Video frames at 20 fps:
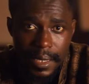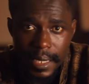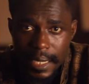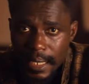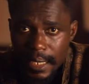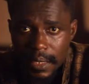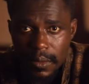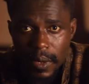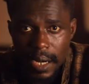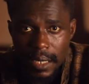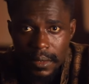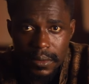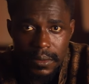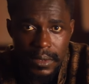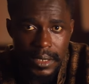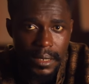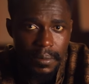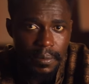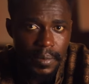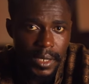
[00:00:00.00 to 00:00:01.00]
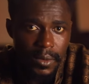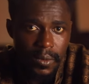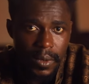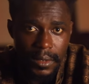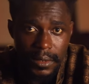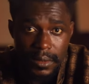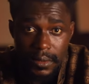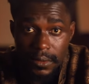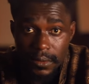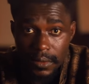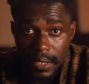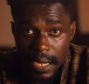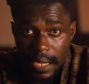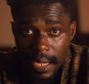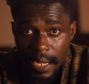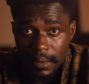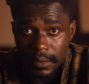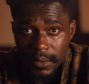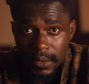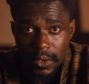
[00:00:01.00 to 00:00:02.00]
anyone who simply wants to
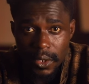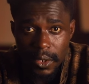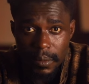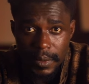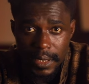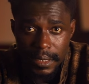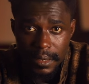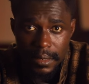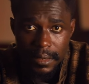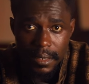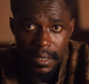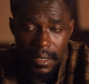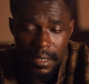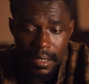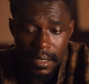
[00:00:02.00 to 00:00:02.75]
try out sculpting